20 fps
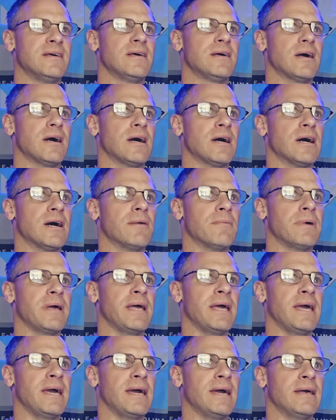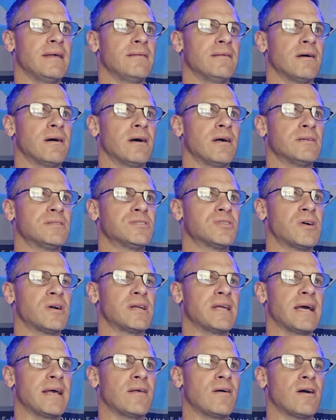and started
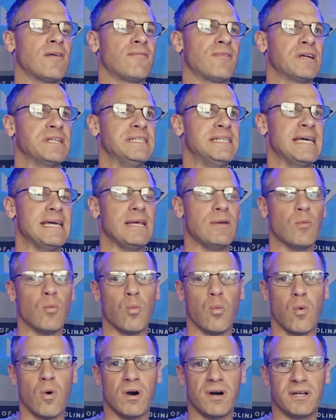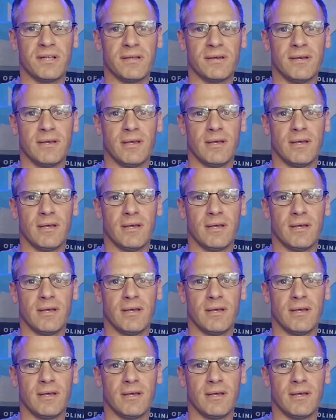that off on day one.